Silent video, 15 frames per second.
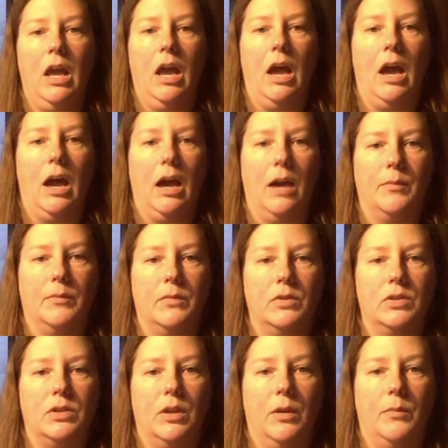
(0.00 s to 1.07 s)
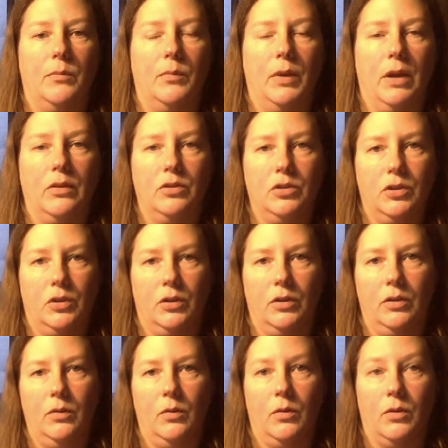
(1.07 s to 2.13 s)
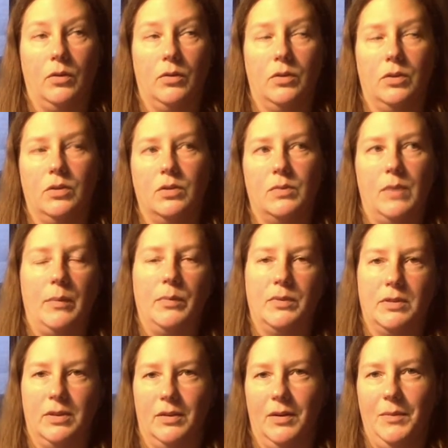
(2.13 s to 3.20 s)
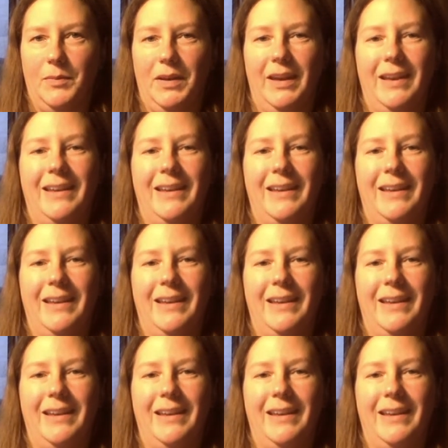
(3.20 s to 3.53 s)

um, some brown sugar, or you could use maple syrup.